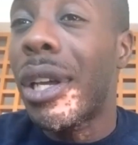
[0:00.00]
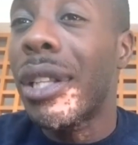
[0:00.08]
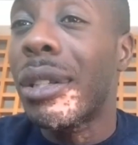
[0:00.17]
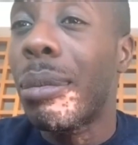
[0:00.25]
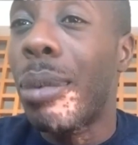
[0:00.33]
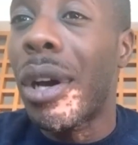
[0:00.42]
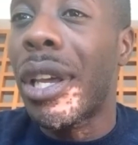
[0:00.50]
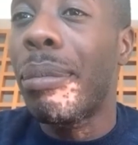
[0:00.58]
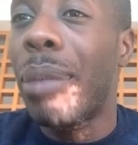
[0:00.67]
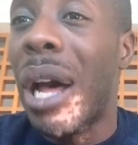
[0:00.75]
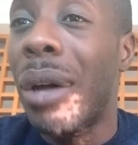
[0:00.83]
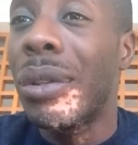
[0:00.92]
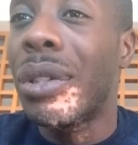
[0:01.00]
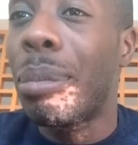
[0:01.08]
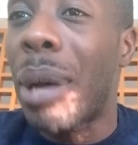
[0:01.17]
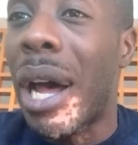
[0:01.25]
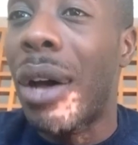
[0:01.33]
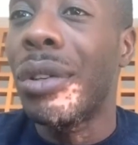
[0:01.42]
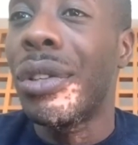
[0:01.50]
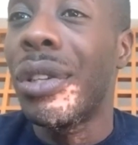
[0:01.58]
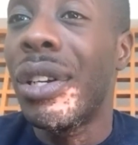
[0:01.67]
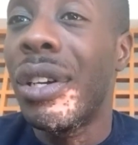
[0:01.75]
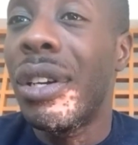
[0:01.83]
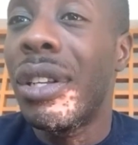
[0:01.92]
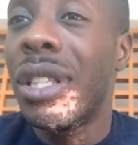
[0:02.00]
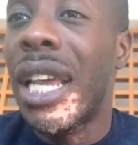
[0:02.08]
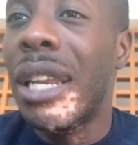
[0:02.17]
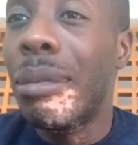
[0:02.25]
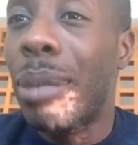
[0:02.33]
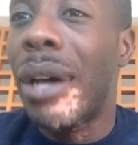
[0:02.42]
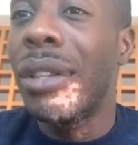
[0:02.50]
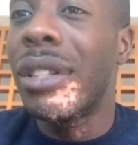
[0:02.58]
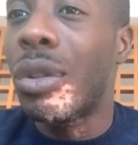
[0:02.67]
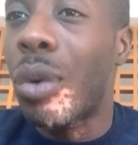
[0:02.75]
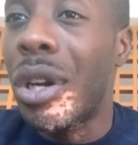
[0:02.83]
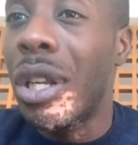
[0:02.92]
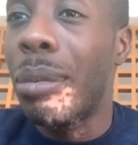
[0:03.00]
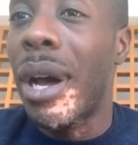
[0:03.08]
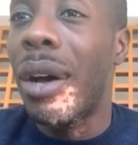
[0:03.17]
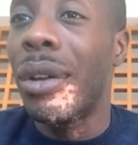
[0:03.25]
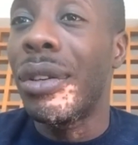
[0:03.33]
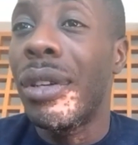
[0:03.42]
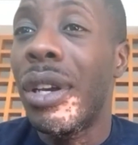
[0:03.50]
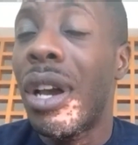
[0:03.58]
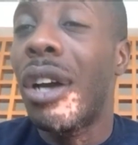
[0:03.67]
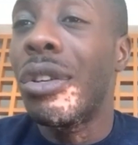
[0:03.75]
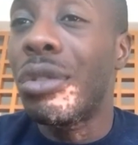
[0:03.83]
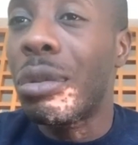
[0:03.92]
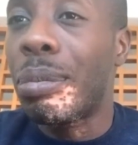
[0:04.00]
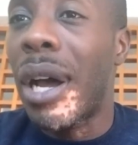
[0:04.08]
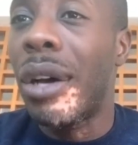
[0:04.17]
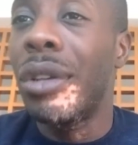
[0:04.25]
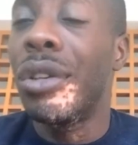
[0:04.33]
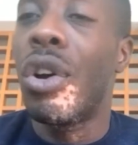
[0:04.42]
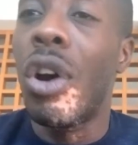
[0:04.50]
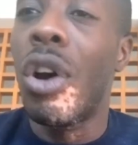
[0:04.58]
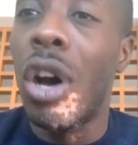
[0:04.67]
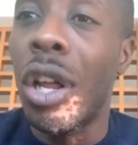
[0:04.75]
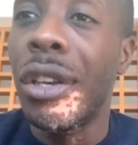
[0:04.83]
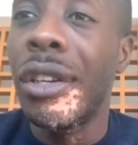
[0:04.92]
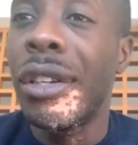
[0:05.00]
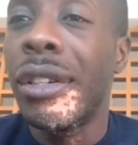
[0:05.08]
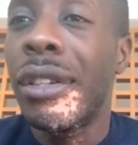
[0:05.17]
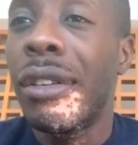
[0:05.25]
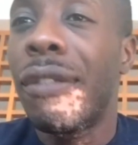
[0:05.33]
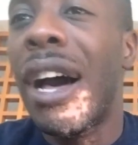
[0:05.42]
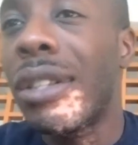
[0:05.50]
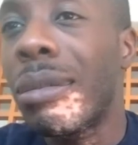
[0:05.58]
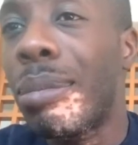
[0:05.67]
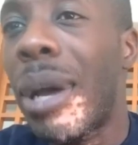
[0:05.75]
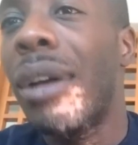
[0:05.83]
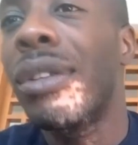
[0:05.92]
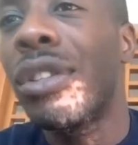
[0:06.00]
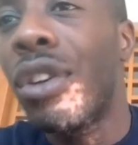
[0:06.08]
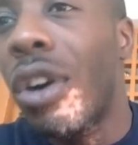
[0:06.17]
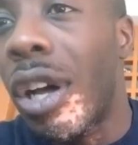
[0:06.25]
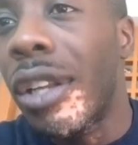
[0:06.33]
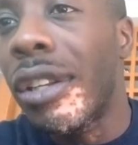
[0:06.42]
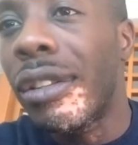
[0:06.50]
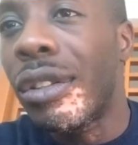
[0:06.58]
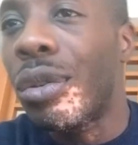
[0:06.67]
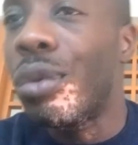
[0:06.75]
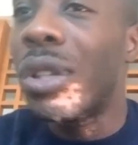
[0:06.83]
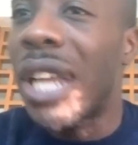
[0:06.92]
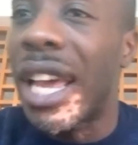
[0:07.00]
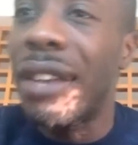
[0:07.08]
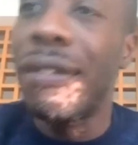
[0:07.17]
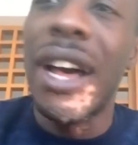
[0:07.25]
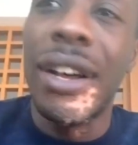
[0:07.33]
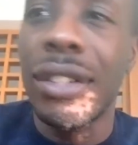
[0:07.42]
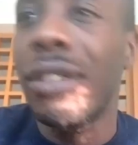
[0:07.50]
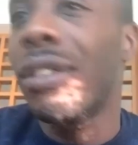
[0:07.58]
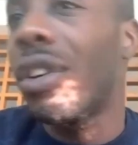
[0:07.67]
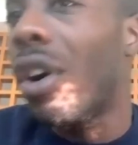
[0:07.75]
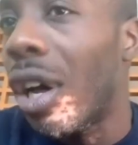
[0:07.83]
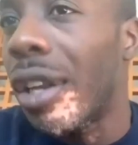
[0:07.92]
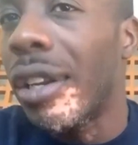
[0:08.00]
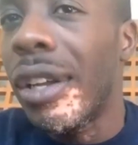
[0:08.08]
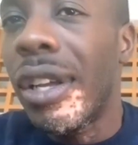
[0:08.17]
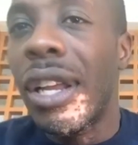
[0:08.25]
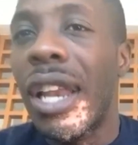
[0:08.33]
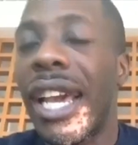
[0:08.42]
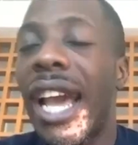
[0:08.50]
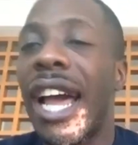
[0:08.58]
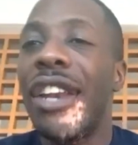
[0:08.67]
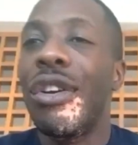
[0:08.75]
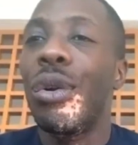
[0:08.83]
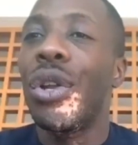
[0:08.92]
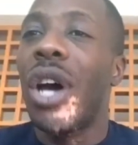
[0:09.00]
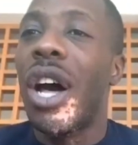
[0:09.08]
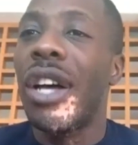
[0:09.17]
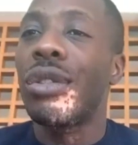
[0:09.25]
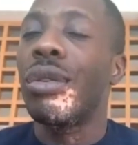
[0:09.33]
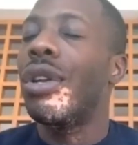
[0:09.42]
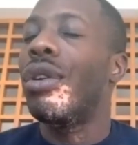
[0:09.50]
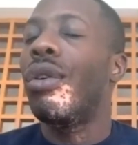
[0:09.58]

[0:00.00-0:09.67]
to pocket, pound to pound, 10 pound to 20 pound, 100 pound gone, 1,000 pounds gone, 10,000 gone. Like I know the hustle. I know